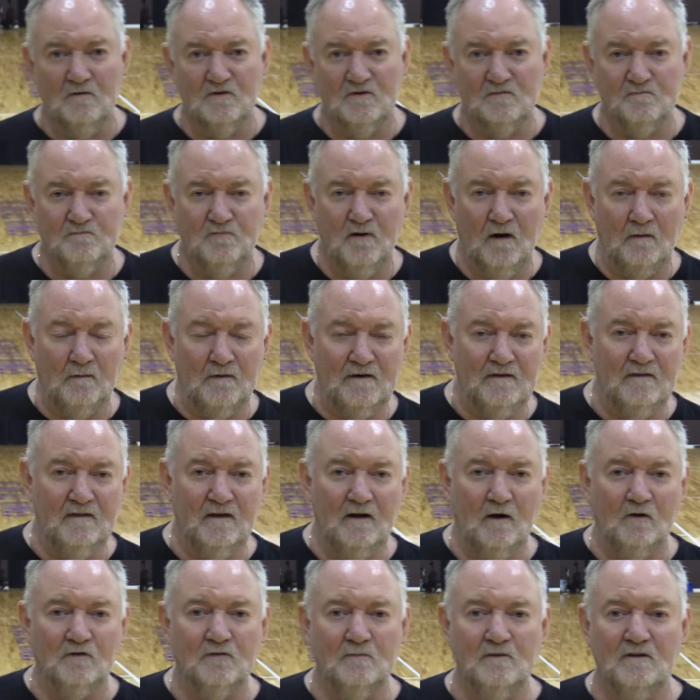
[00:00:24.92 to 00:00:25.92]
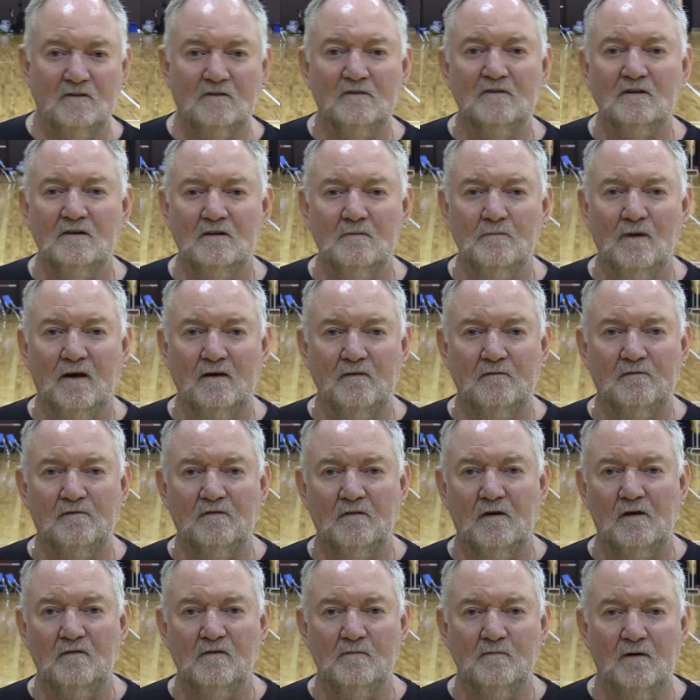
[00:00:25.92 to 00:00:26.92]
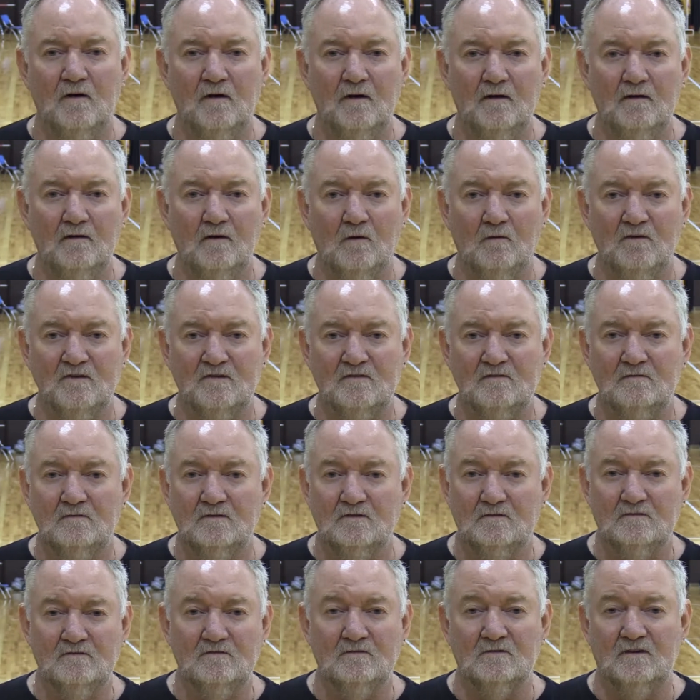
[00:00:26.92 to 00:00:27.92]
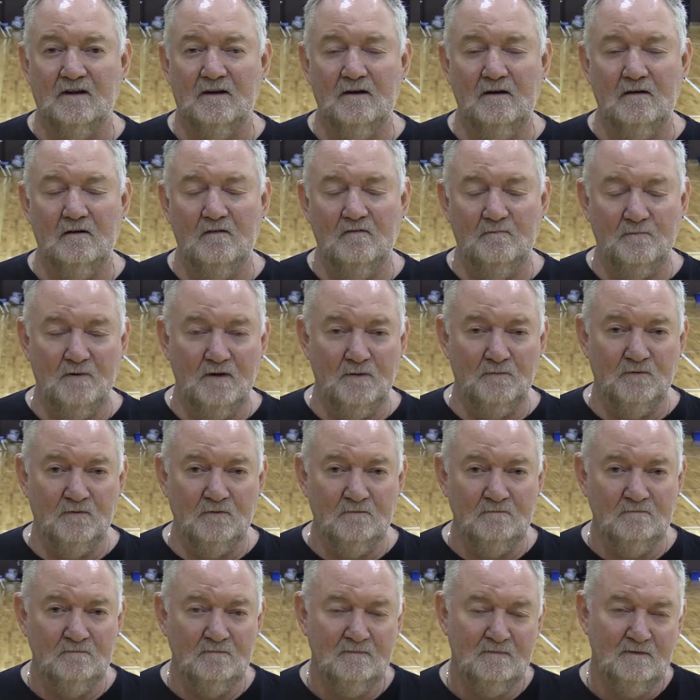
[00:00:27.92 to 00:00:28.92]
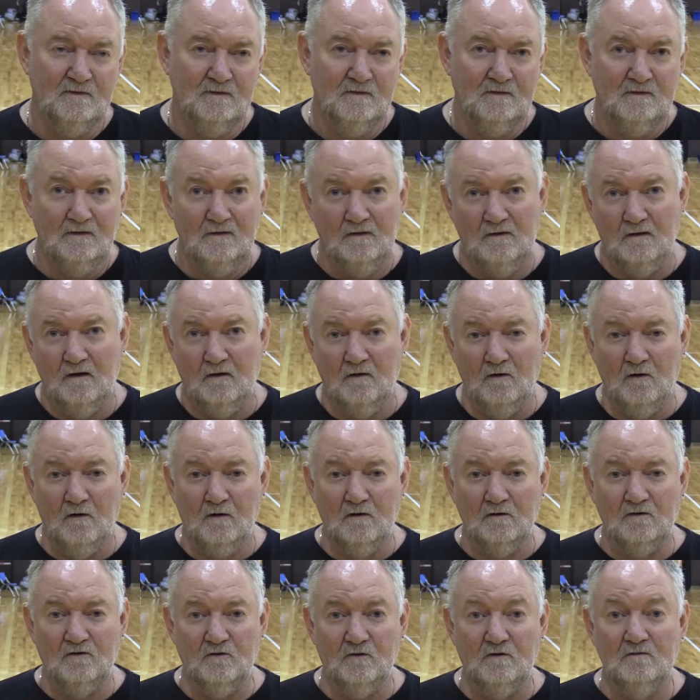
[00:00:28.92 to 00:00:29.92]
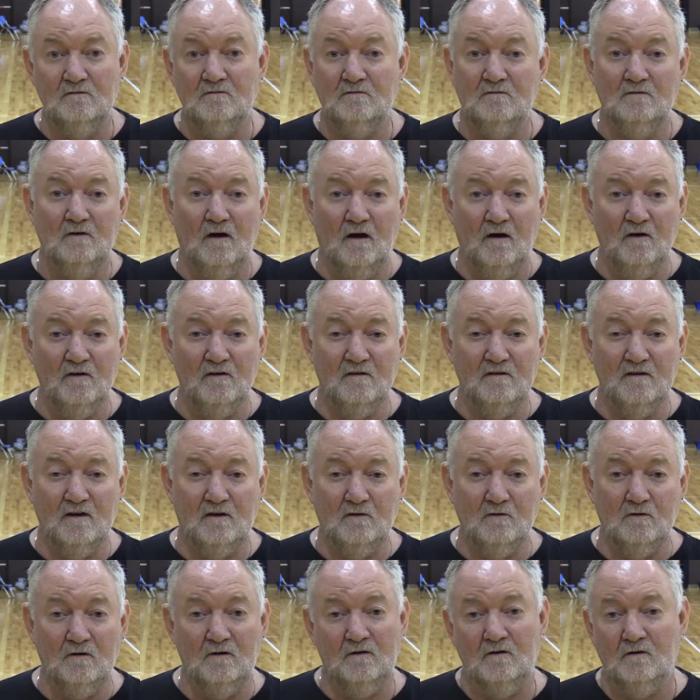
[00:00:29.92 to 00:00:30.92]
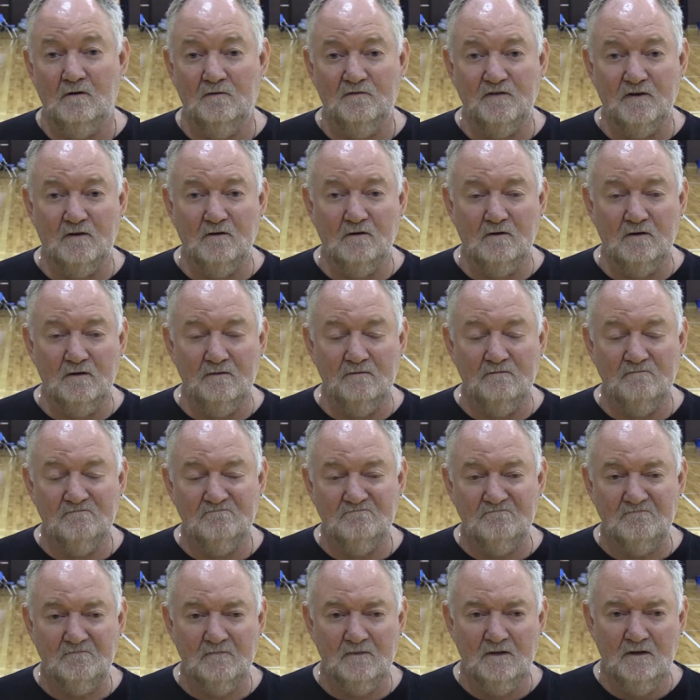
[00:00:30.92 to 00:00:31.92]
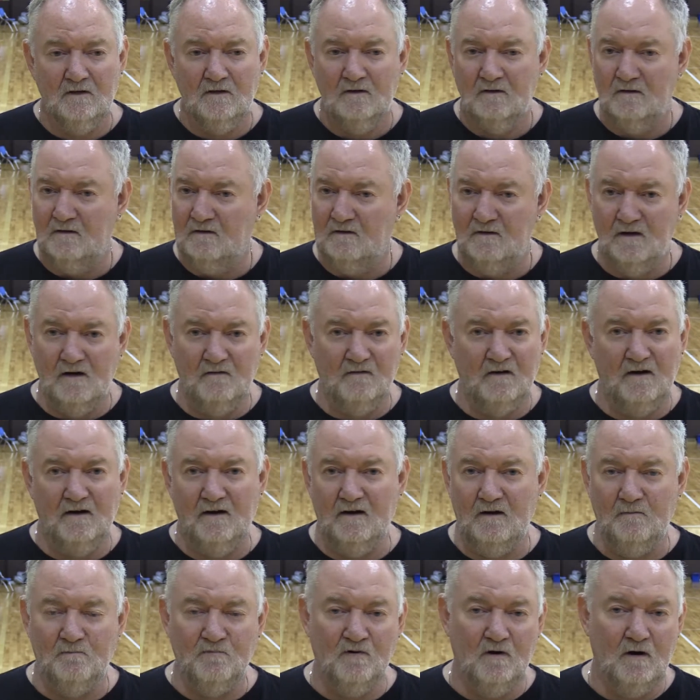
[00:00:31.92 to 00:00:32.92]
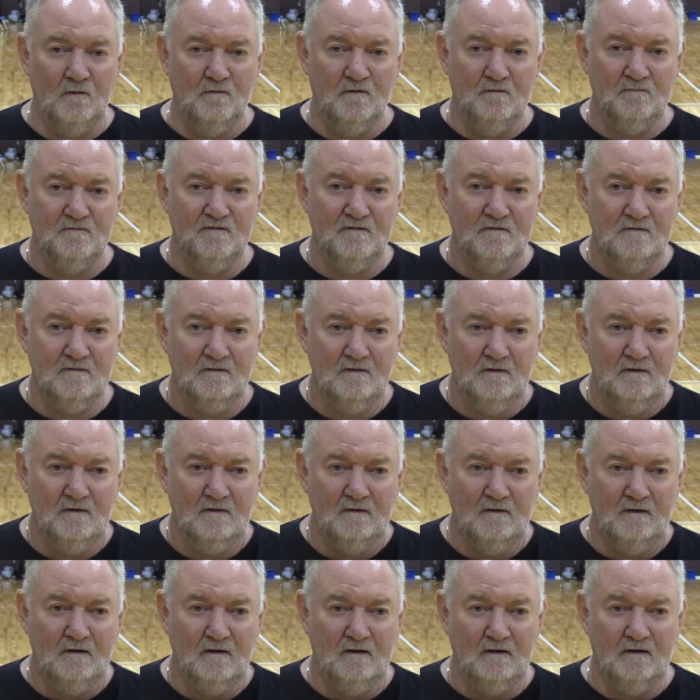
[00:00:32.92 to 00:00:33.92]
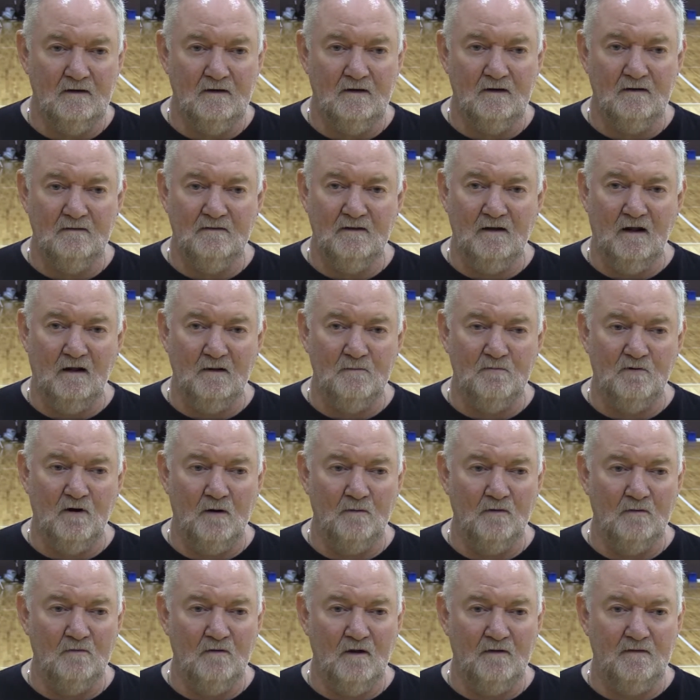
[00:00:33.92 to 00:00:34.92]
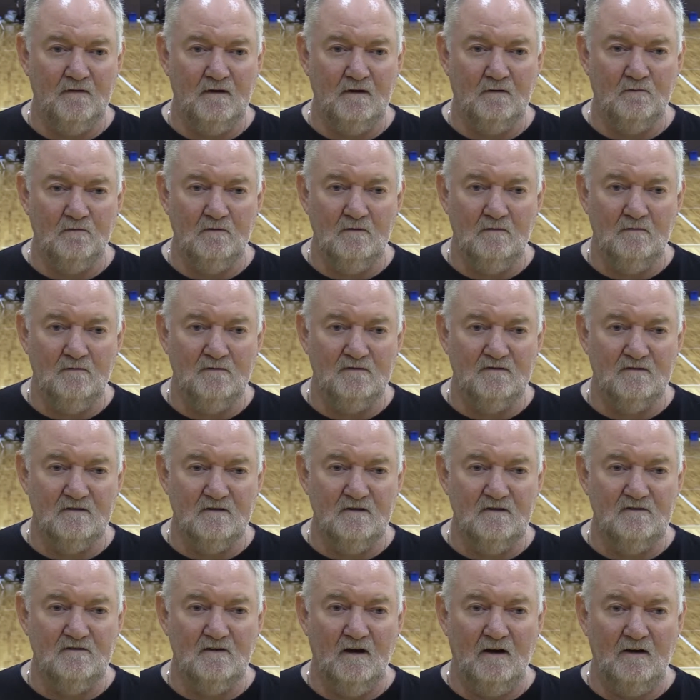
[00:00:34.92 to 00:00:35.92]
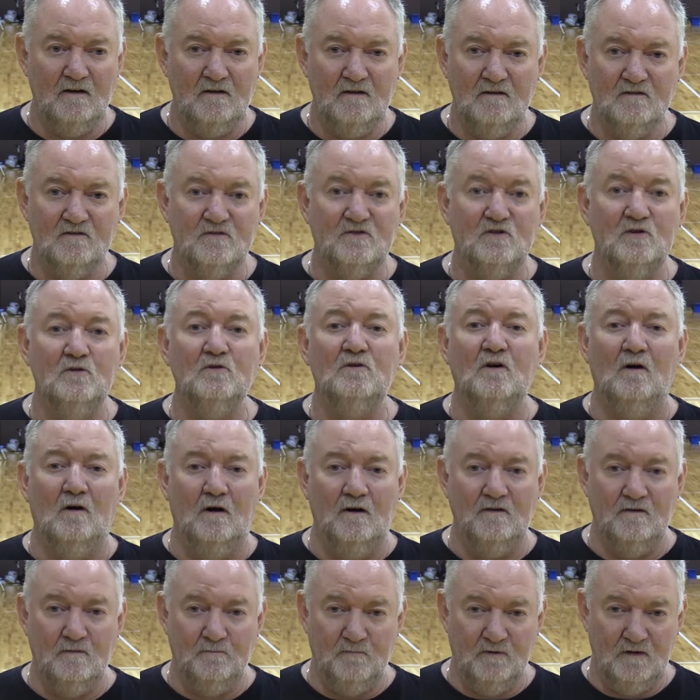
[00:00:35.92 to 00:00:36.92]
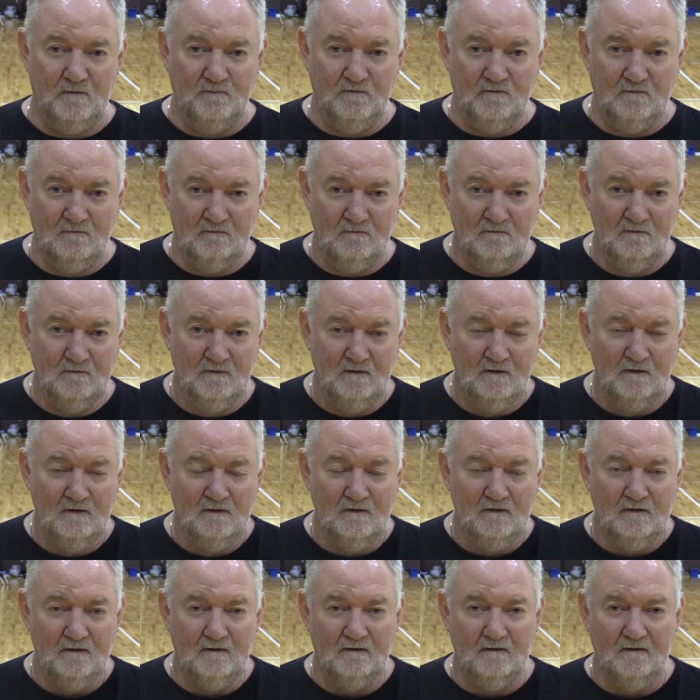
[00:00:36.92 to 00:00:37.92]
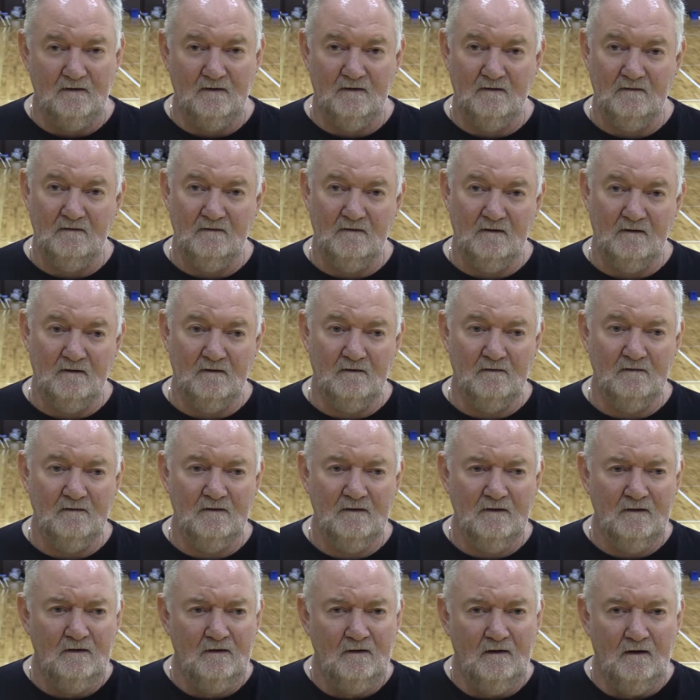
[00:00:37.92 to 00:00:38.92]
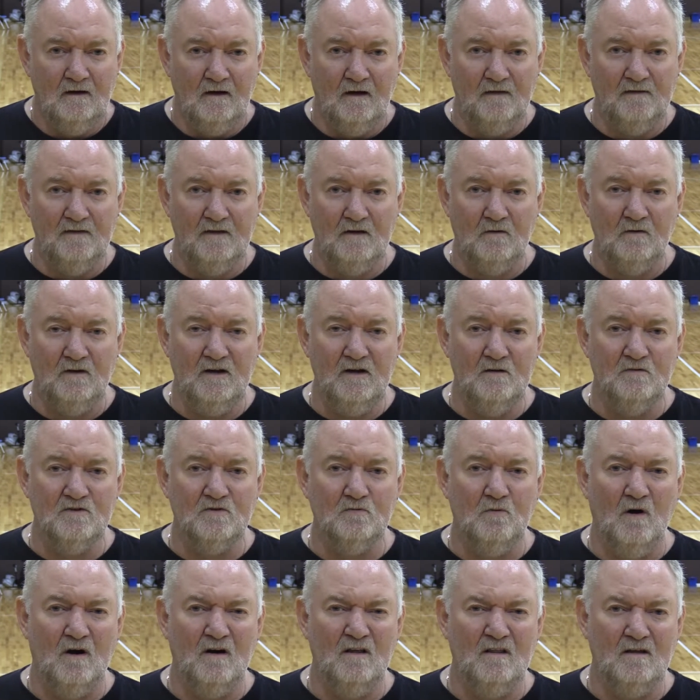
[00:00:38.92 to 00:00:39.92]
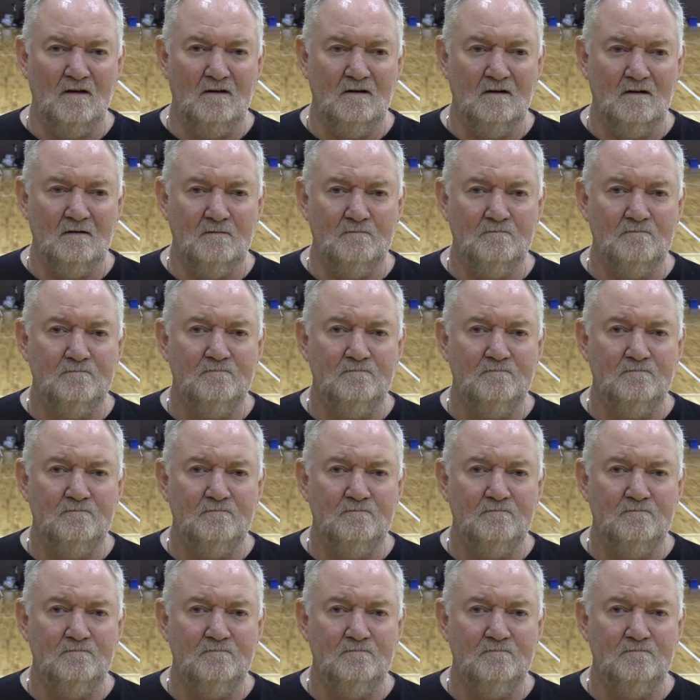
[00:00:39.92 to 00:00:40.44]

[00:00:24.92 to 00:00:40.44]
was probably the ultimate teammate for everybody. He always took care of people. All good on the court, off the court. Never any problems. The only problem I think with CJ, he was too kind to people, and I think he was one of the